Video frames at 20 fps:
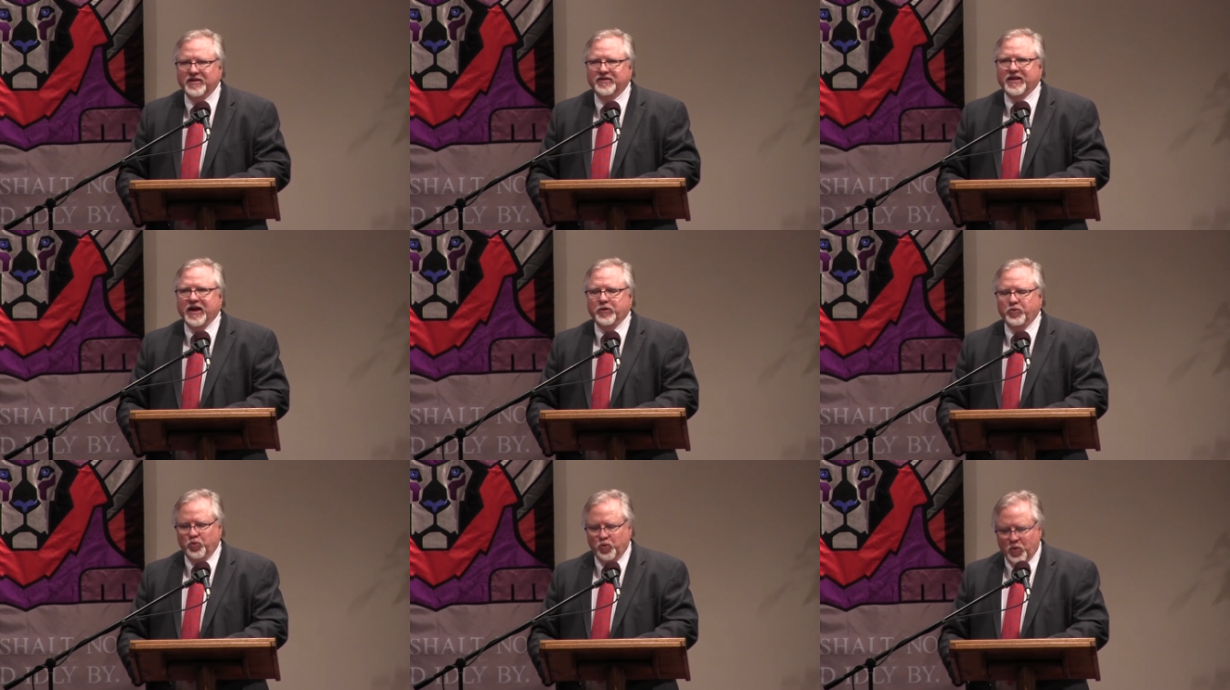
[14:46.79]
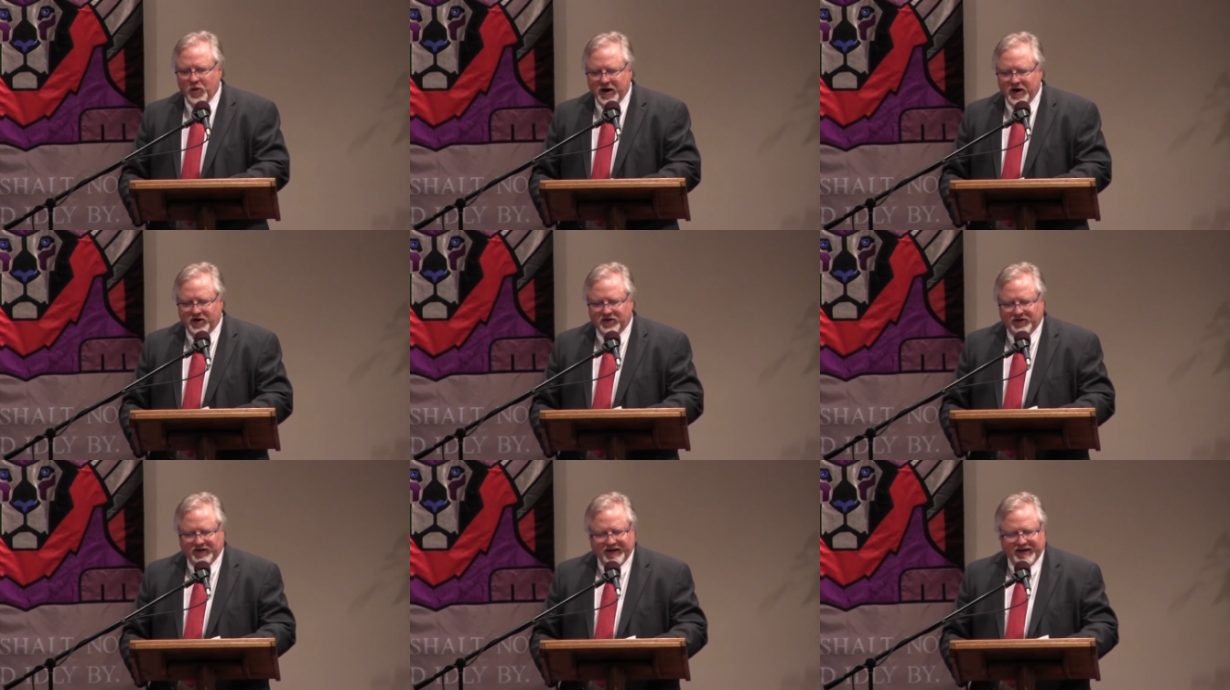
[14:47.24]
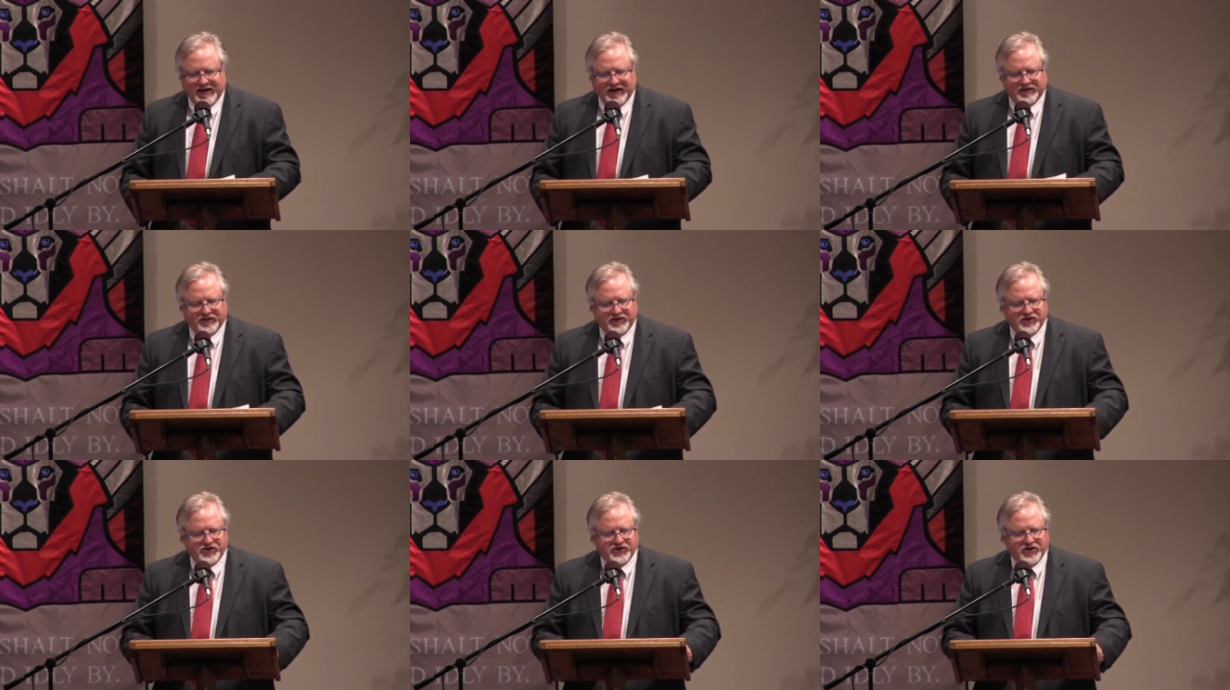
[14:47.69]
They rarely
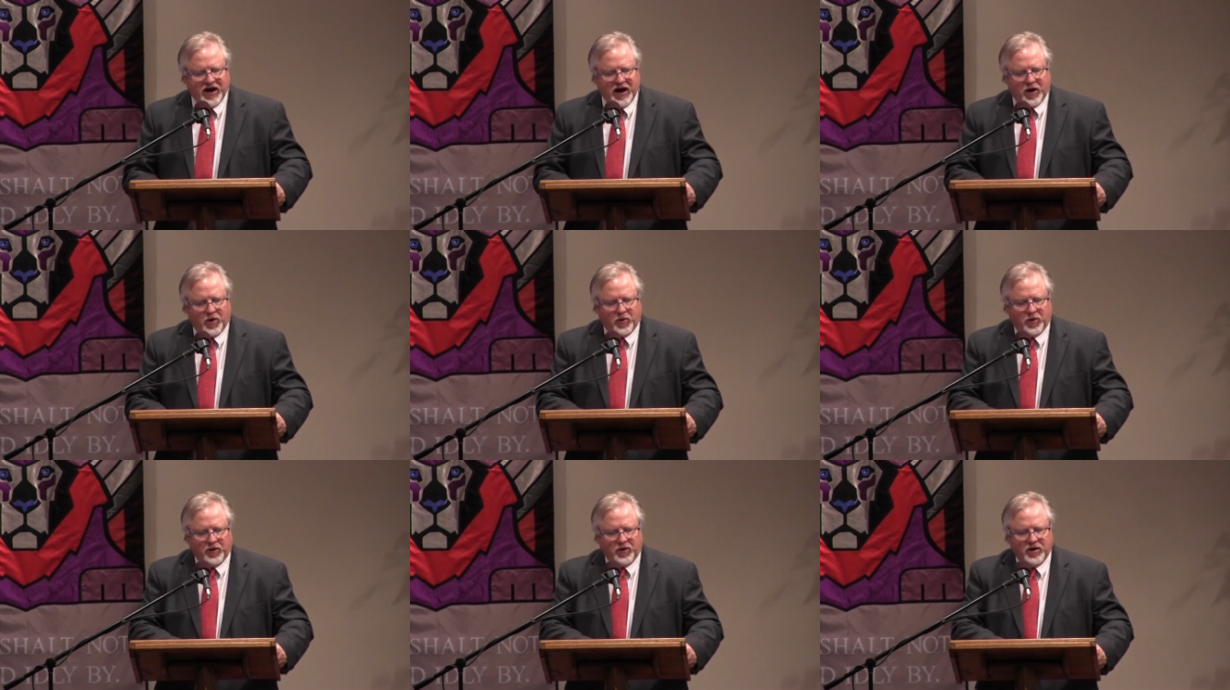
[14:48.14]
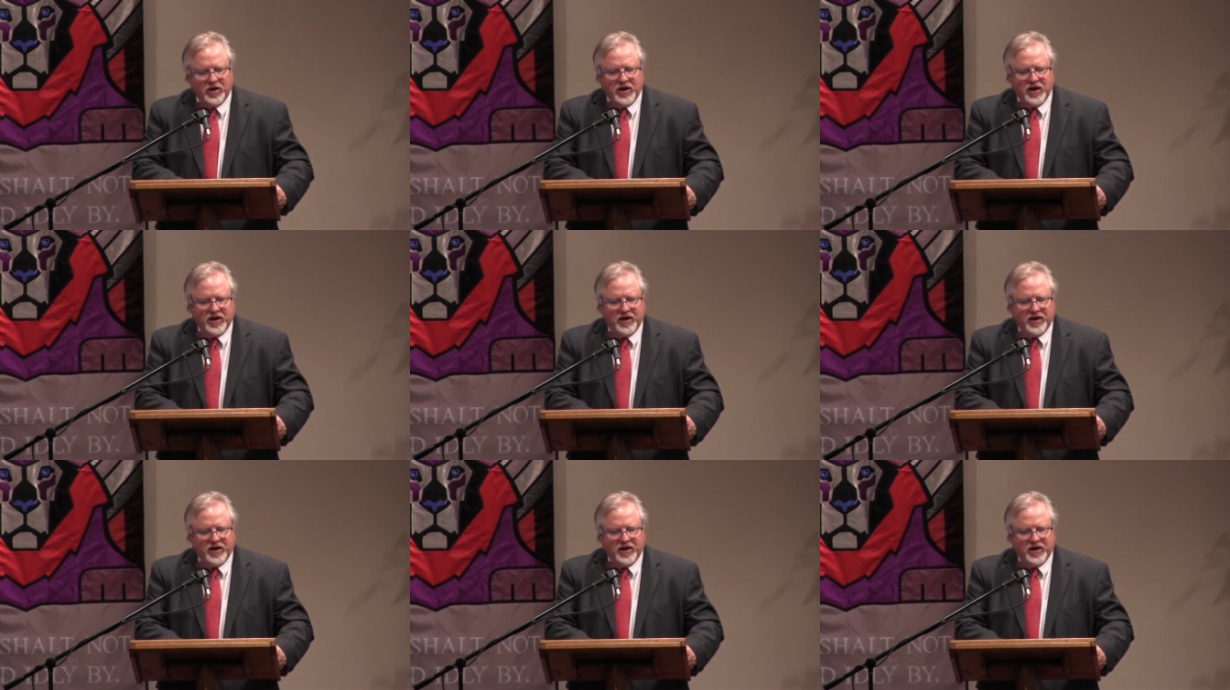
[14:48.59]
get to shower.